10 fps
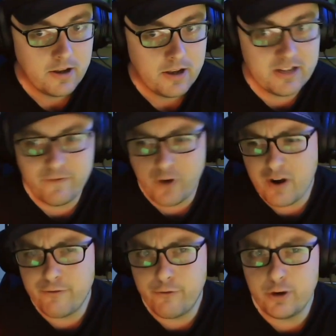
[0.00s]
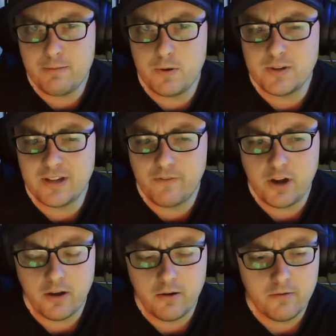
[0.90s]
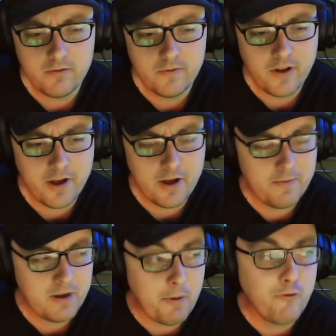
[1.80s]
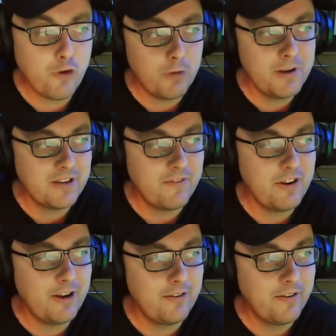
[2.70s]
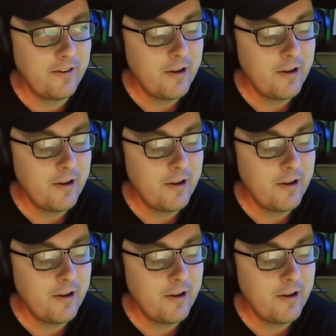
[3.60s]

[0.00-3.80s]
a very funny music video. They're both good music videos,